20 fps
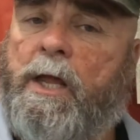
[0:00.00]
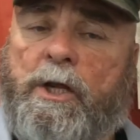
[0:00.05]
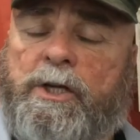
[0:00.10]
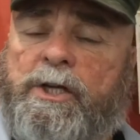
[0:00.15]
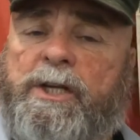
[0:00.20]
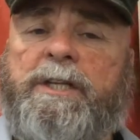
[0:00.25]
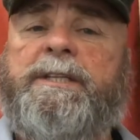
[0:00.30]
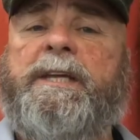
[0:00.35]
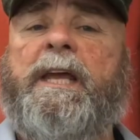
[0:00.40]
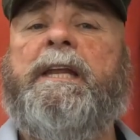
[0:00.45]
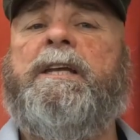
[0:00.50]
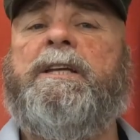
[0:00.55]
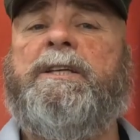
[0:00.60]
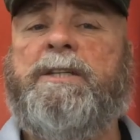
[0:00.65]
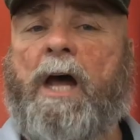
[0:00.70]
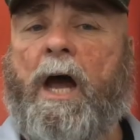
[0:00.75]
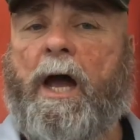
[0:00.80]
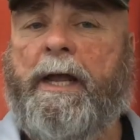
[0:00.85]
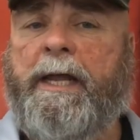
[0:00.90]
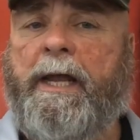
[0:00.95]
She said
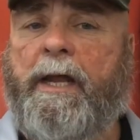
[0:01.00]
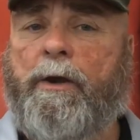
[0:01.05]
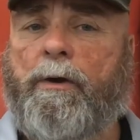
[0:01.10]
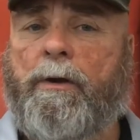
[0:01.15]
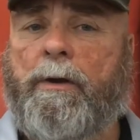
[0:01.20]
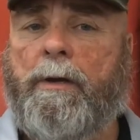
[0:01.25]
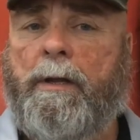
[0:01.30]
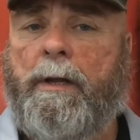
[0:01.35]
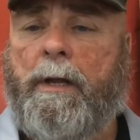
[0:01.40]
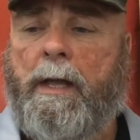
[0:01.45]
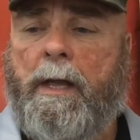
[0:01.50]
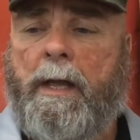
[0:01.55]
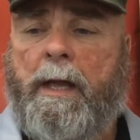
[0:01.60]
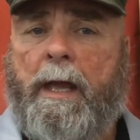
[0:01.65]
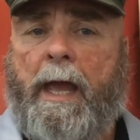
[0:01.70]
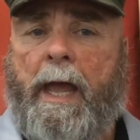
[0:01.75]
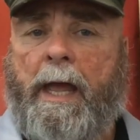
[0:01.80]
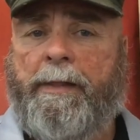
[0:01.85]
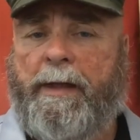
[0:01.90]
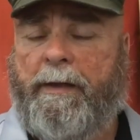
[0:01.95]
he's not here.
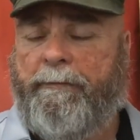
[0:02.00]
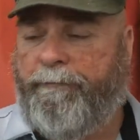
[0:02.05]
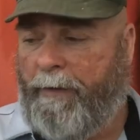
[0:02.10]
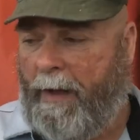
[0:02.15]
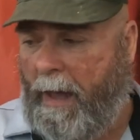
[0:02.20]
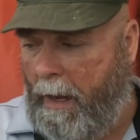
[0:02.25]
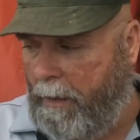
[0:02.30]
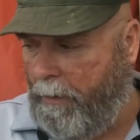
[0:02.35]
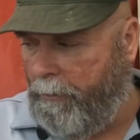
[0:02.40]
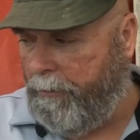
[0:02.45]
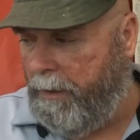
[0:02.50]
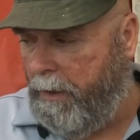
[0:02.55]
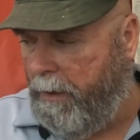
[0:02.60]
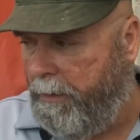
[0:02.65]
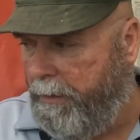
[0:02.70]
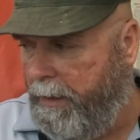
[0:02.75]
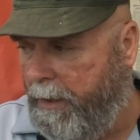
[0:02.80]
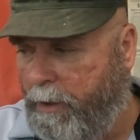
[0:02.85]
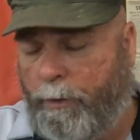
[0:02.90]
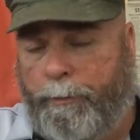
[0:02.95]
And they followed
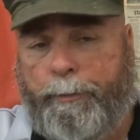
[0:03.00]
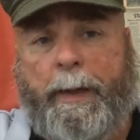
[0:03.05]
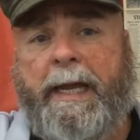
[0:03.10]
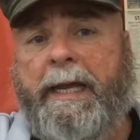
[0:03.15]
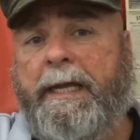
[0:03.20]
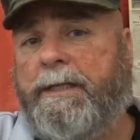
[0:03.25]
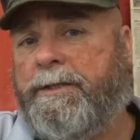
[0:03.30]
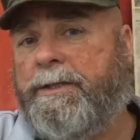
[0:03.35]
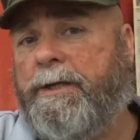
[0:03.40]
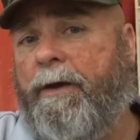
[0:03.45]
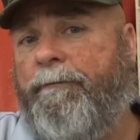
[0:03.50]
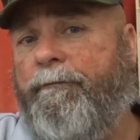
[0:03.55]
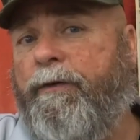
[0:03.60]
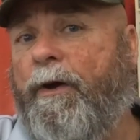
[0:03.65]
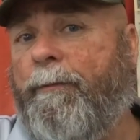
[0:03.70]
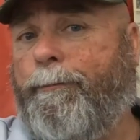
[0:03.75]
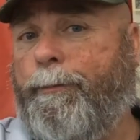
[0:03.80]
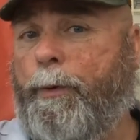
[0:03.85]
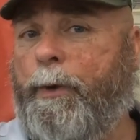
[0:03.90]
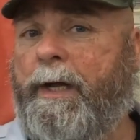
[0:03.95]
Nigger Pete's
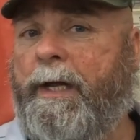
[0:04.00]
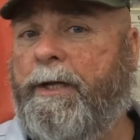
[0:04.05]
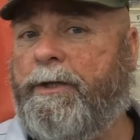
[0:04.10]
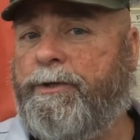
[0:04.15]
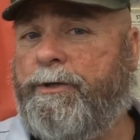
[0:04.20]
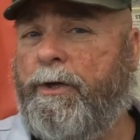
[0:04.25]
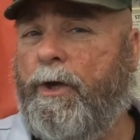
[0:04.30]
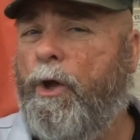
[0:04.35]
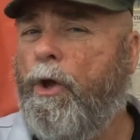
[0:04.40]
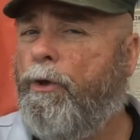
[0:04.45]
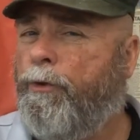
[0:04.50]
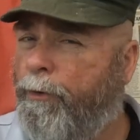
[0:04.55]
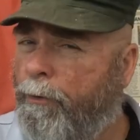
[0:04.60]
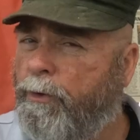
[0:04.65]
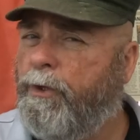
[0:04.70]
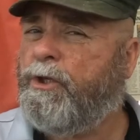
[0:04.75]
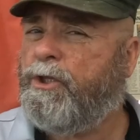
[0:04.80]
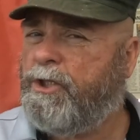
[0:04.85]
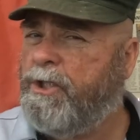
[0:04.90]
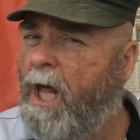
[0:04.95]
footprints
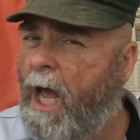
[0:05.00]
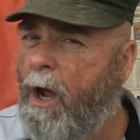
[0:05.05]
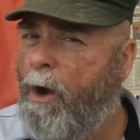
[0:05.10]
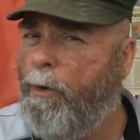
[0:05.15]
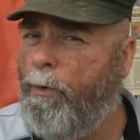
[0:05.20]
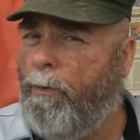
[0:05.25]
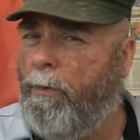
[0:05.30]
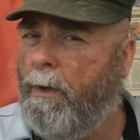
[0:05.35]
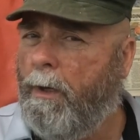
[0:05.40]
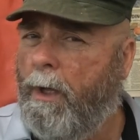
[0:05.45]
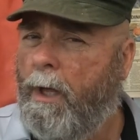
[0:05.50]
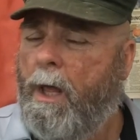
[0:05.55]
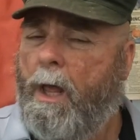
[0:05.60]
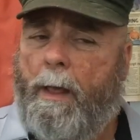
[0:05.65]
through the snow.